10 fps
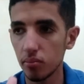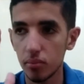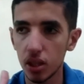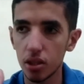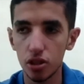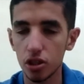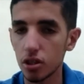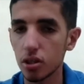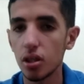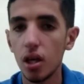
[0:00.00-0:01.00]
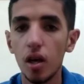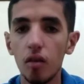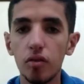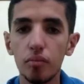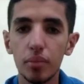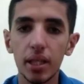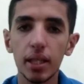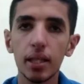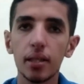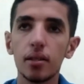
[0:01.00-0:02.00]
this is just for
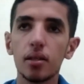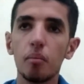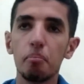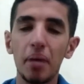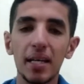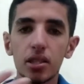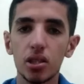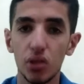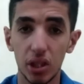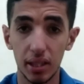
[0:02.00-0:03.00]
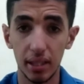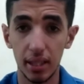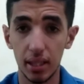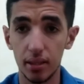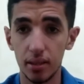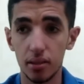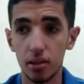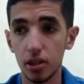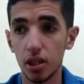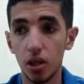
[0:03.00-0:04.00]
me bantering and
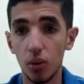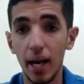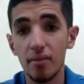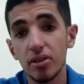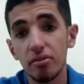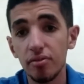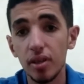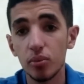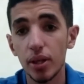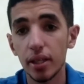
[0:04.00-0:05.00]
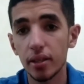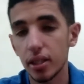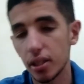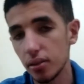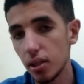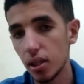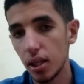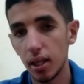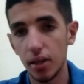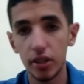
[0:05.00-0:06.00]
having fun with it.
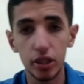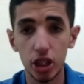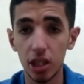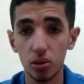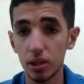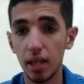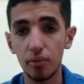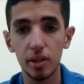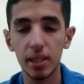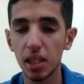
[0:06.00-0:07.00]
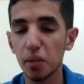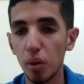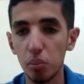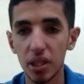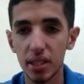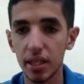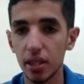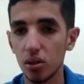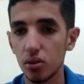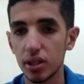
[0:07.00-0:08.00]
This channel is not for seeking
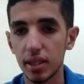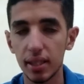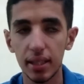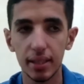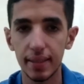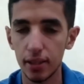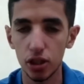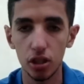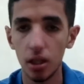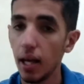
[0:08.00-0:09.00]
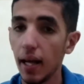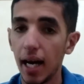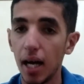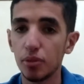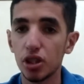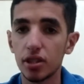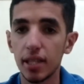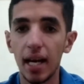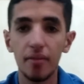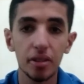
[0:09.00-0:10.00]
publicity or seeking attention. I'm just
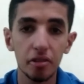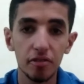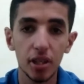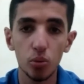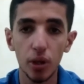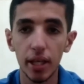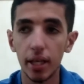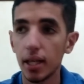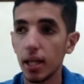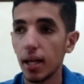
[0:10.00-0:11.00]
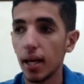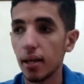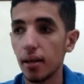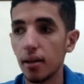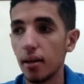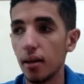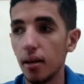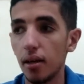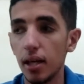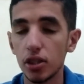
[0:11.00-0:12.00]
having fun with it
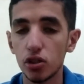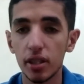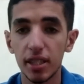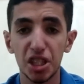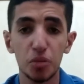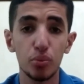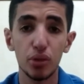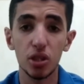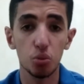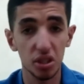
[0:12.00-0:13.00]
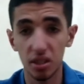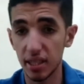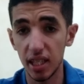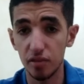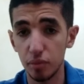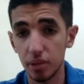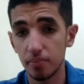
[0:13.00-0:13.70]
and trying to express what's inside of me.